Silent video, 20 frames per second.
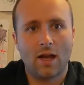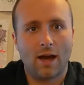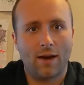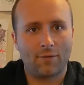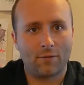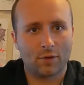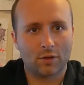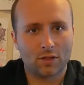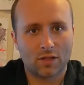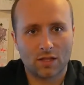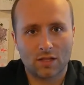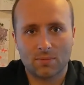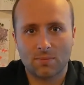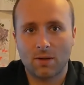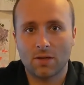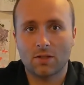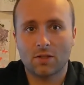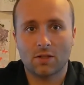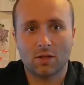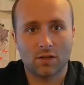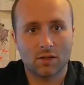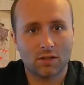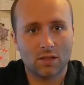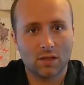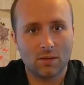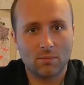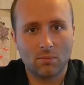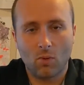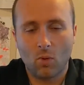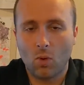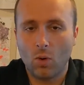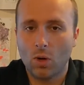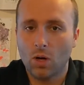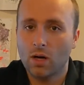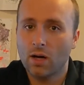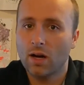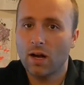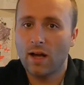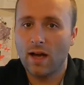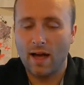After 6 months, you're going to see
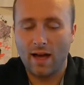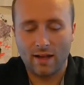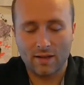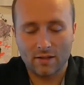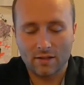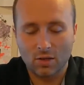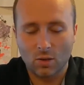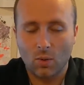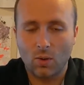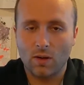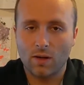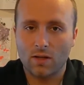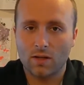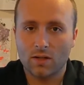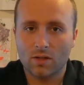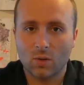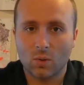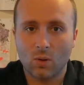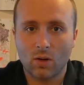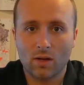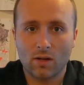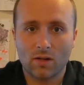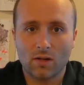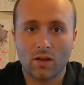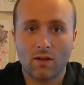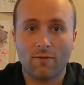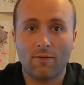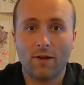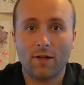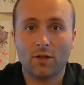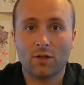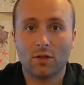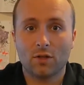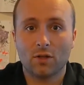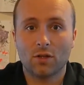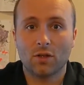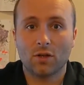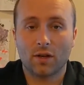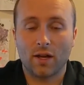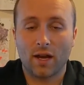more, and so on until
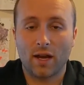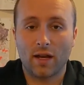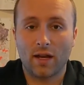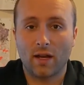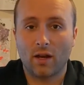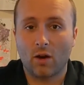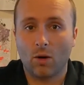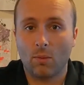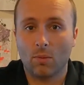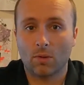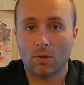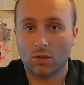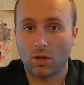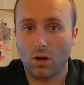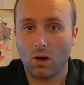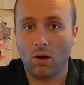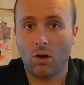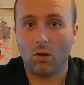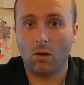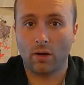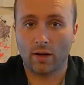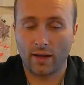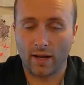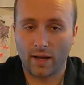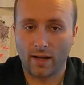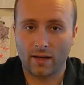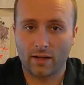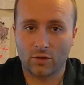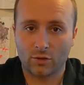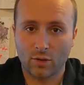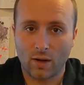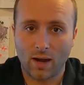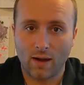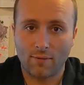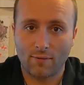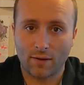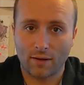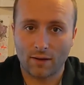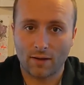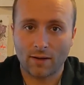eventually you're gaining almost all organic
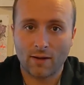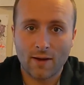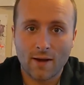traffic.